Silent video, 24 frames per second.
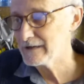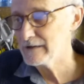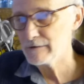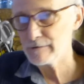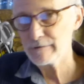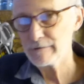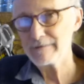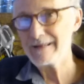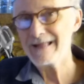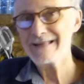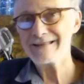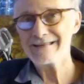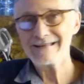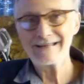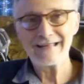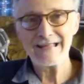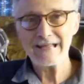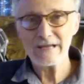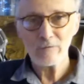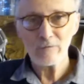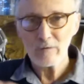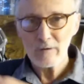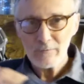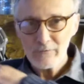Static
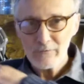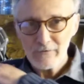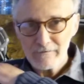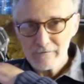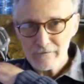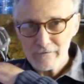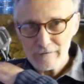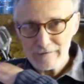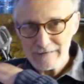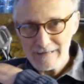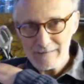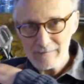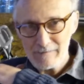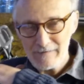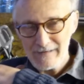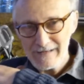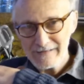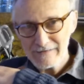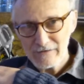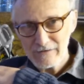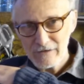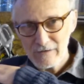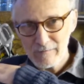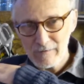equilibrium, for example,
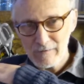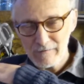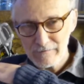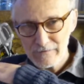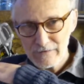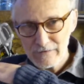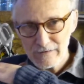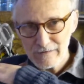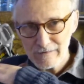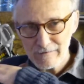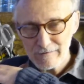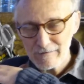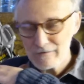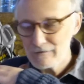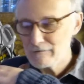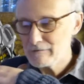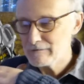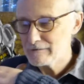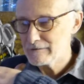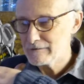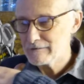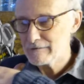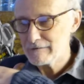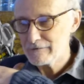that term often is
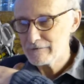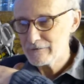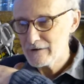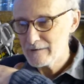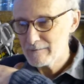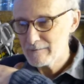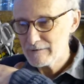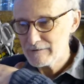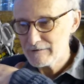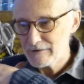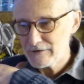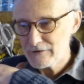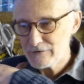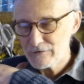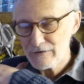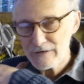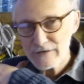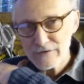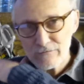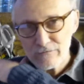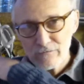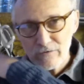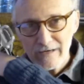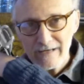used to describe a
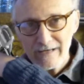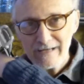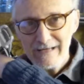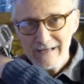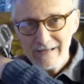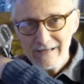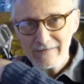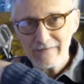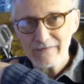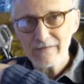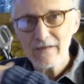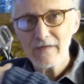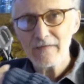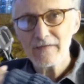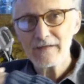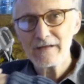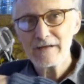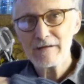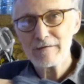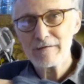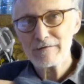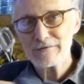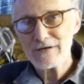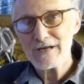situation where nothing
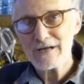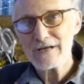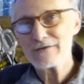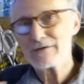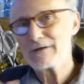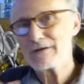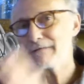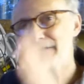is changing.